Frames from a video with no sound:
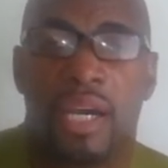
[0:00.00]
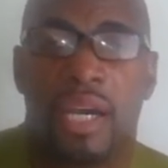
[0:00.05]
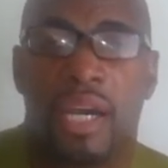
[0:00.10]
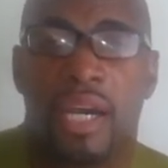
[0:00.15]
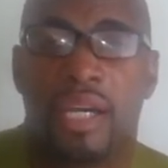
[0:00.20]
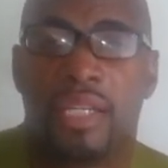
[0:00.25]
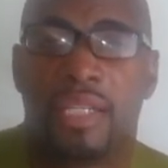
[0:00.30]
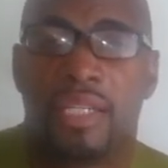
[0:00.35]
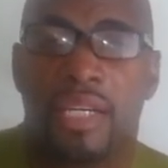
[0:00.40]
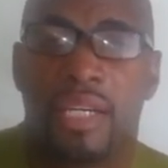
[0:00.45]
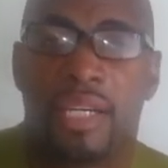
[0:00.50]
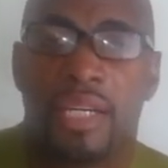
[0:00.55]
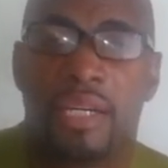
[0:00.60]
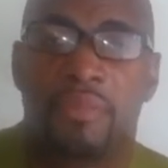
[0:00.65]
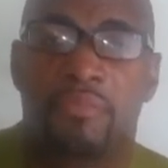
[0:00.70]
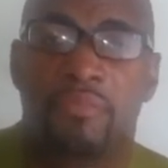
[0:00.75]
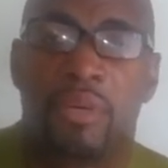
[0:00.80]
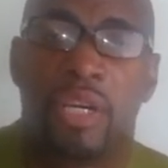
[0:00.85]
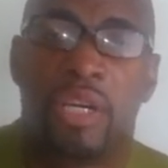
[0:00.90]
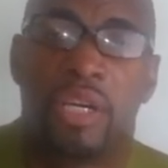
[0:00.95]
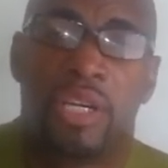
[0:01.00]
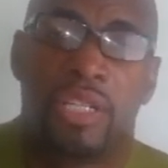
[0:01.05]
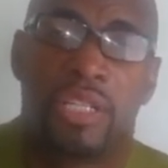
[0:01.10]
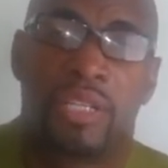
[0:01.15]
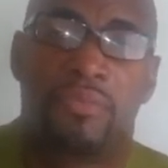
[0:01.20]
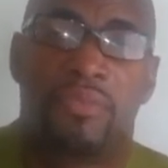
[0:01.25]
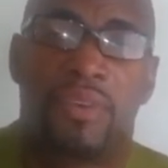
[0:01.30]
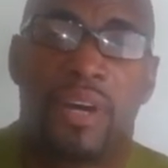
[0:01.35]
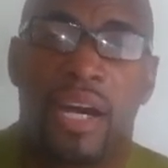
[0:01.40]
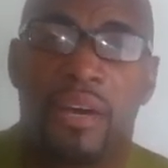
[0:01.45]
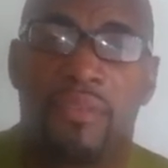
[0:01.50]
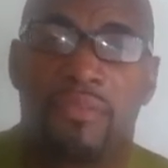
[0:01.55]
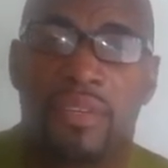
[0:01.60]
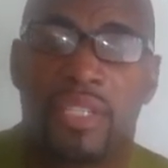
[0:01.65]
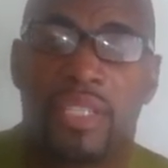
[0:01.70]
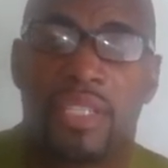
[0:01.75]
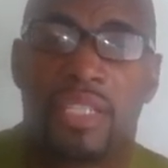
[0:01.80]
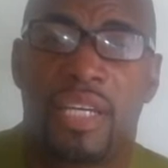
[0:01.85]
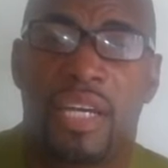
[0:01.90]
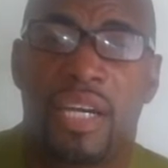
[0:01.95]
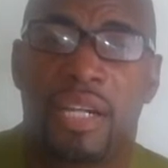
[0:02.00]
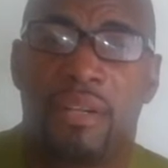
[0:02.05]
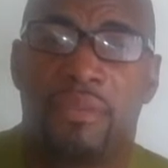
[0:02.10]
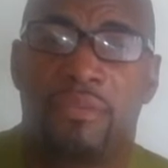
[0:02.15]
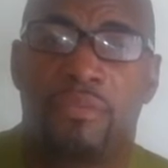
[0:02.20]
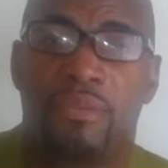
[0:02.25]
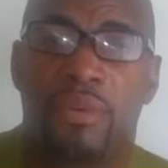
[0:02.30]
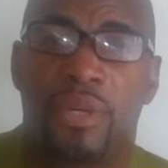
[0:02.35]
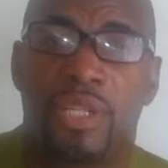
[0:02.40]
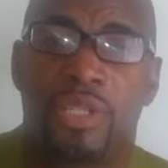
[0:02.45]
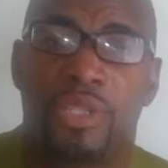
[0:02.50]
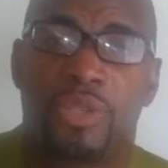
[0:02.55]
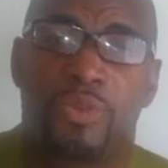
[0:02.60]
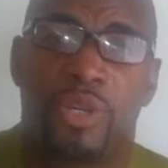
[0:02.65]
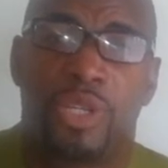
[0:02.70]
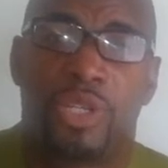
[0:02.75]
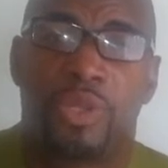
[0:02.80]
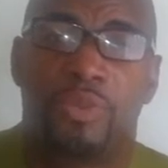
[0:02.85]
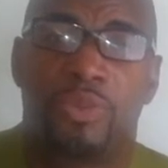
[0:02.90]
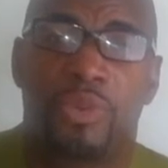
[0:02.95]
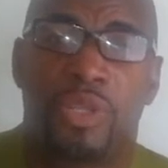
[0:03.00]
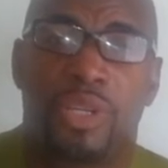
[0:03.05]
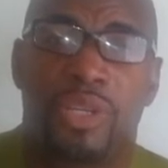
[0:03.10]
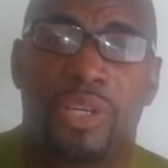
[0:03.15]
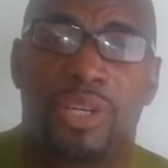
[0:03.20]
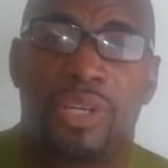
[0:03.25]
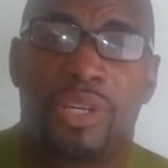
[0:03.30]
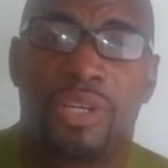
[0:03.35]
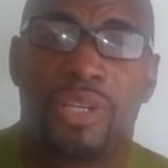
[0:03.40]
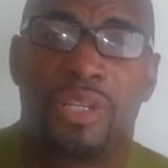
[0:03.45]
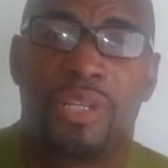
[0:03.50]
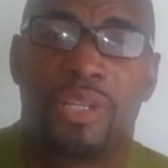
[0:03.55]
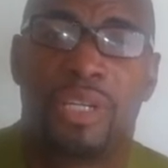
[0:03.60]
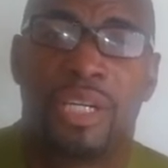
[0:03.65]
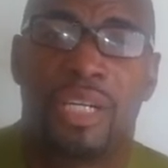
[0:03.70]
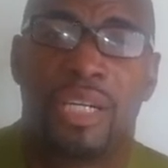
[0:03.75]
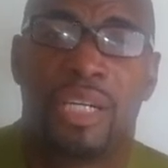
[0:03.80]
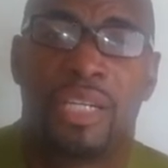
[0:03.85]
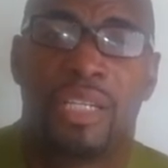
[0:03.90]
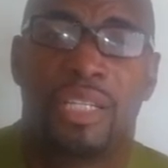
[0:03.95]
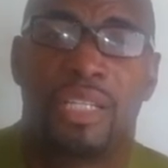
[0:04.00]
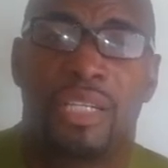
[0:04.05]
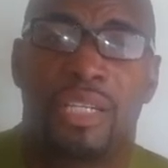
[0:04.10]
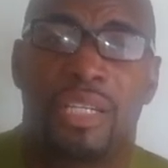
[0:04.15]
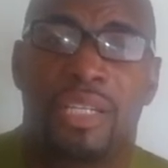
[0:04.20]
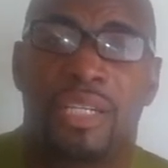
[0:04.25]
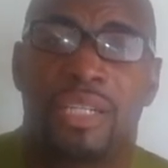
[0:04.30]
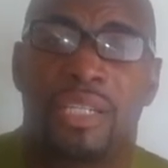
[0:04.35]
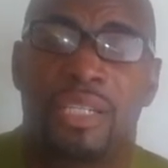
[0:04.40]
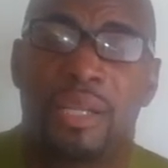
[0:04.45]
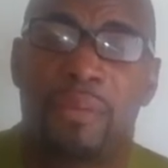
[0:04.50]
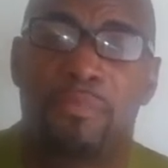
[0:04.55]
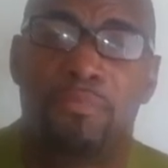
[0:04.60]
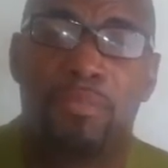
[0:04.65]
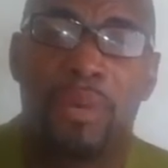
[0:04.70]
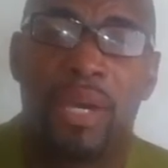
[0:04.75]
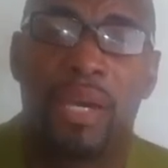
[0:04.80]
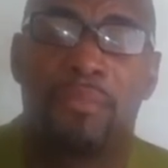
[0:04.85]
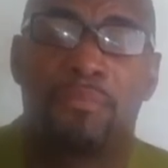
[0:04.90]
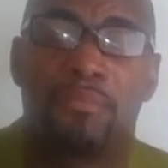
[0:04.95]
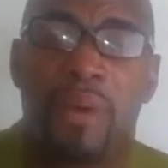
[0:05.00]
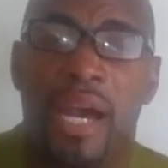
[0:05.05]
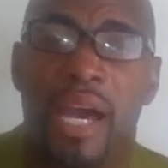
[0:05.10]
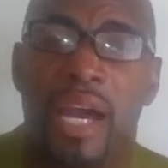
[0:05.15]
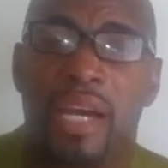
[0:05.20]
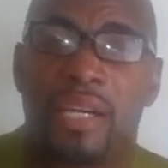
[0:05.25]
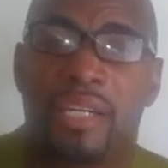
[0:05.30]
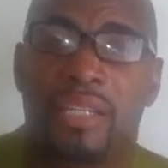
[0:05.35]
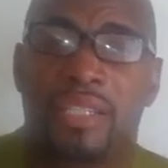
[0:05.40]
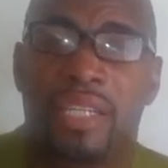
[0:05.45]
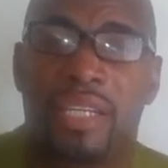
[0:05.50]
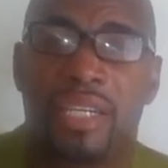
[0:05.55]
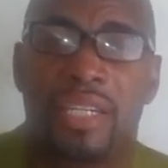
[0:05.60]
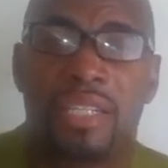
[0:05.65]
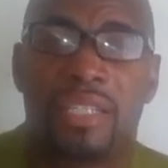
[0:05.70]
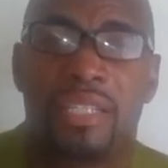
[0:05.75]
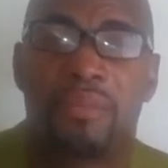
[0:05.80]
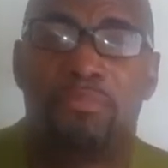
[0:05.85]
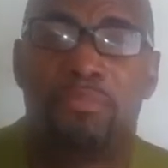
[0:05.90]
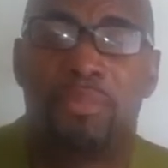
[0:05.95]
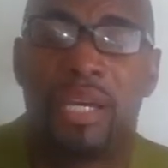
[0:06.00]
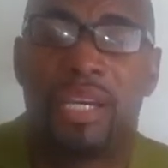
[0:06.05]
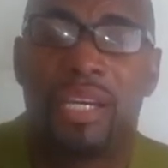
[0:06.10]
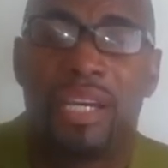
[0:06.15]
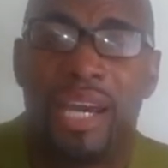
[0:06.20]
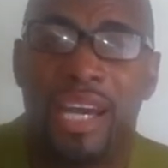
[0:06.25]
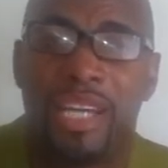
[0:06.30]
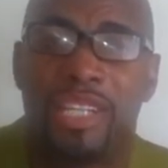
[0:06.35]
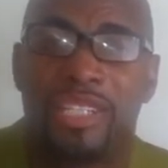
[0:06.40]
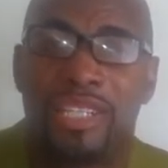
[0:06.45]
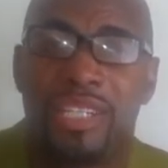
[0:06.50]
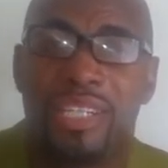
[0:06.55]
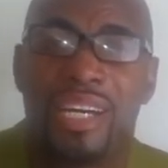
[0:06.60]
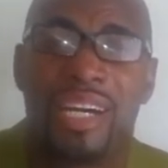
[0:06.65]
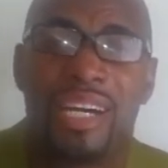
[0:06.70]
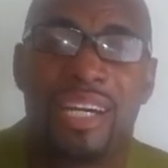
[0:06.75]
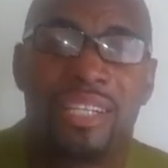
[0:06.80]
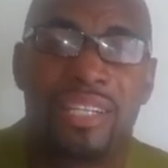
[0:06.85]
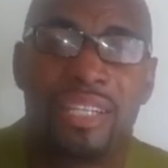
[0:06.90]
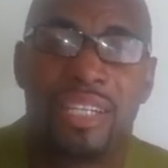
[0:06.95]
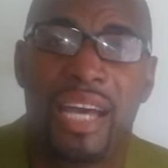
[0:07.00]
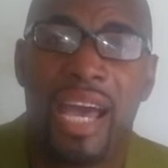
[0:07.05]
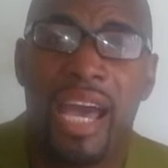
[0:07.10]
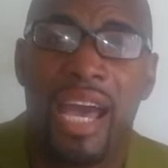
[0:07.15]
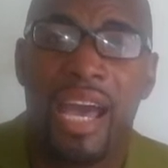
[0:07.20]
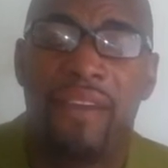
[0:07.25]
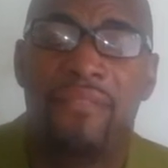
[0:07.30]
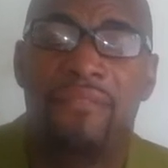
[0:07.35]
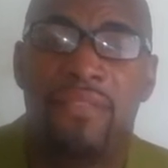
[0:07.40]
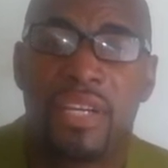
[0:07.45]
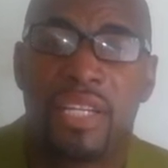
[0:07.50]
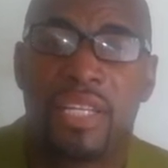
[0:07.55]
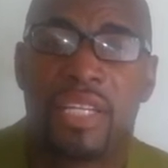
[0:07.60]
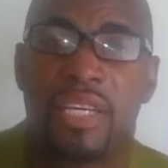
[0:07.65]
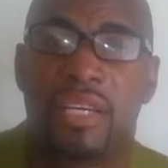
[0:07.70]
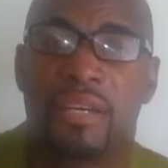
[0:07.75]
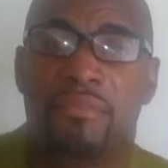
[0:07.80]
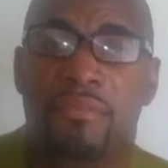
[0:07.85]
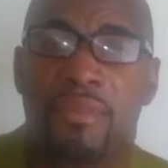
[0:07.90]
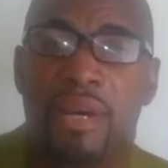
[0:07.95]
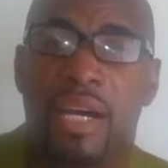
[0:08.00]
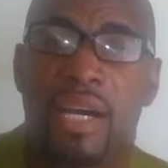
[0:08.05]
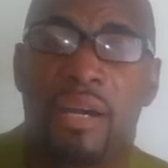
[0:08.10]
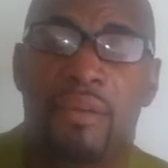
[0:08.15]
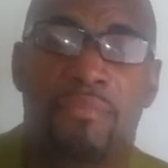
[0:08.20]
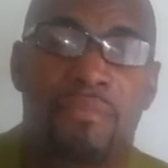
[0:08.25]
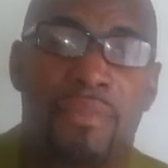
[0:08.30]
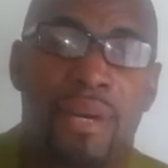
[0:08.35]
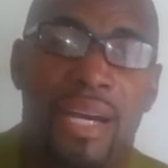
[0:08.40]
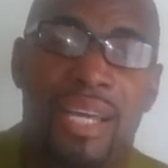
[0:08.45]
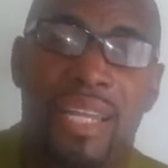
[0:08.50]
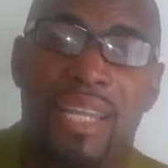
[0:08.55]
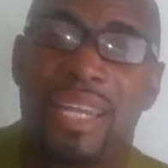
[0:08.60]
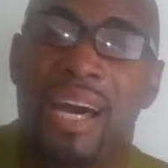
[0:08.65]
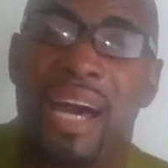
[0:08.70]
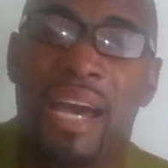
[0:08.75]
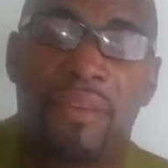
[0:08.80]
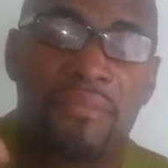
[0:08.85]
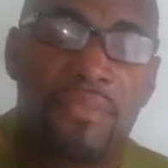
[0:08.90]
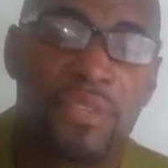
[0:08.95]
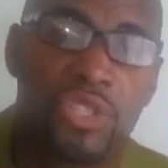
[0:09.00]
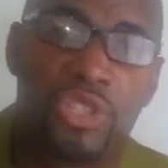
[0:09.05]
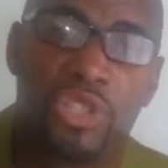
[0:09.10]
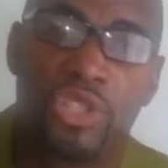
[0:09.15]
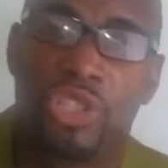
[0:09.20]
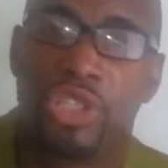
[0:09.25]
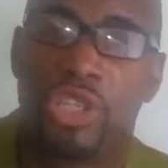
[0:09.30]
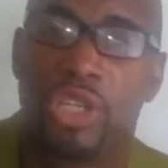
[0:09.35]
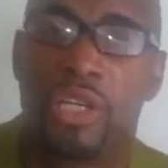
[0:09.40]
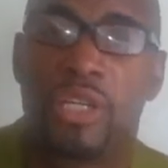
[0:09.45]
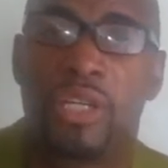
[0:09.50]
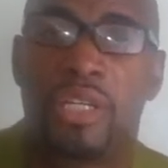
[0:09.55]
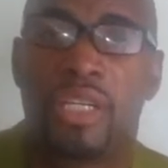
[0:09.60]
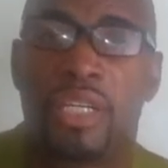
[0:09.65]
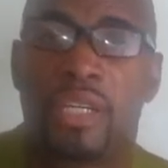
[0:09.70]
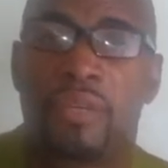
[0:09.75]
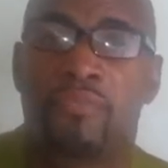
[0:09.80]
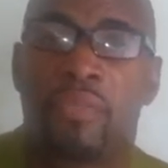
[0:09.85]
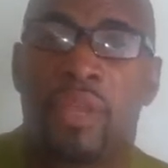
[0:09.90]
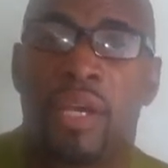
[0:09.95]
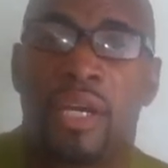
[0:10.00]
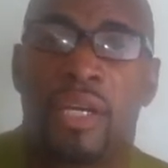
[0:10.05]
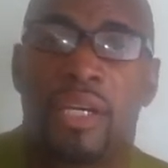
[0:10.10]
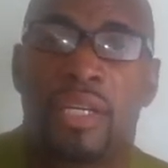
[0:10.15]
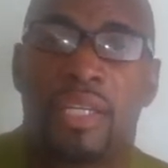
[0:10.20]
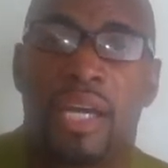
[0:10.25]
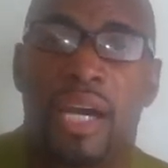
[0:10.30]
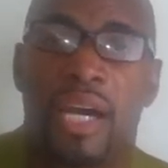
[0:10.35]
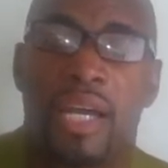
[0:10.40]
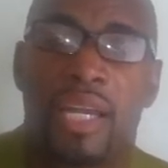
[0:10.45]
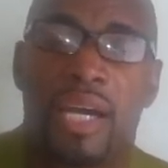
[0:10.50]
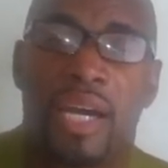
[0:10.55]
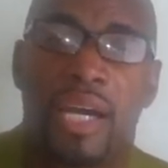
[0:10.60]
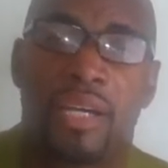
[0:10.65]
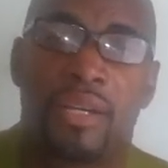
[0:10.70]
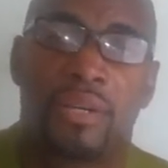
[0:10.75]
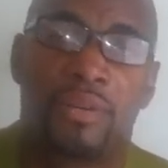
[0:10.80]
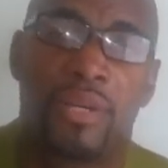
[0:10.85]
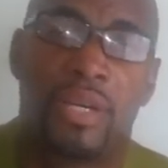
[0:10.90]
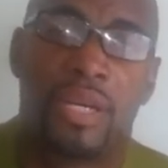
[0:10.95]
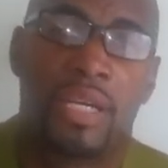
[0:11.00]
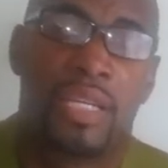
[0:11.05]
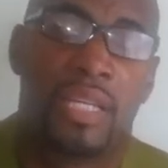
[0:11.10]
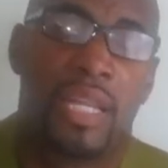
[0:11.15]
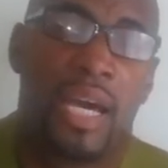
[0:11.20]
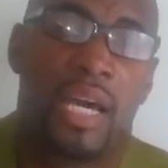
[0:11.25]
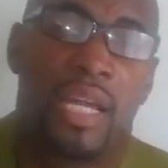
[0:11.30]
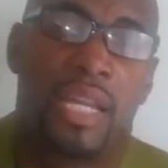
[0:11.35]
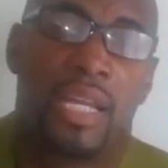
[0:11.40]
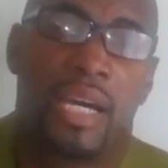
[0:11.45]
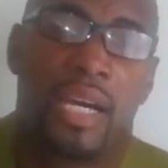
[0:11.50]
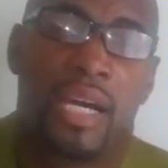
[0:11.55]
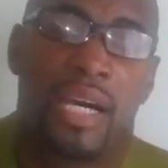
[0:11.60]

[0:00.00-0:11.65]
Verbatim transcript: And um, Survive itself was what you would call the the Big Bang, the the Big Enchilada, everything. My my life is a journey that I created that